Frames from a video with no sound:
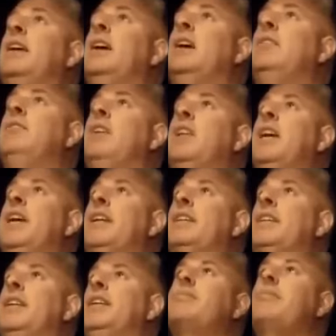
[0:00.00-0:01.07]

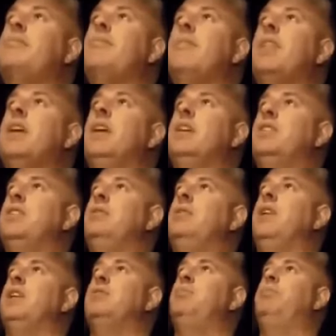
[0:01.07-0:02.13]
Inverness. Let's see where
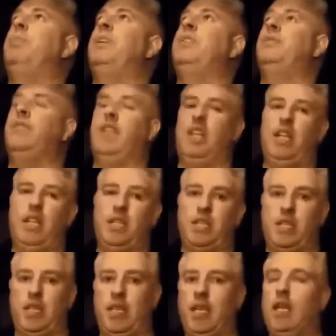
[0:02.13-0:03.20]
this beast for the east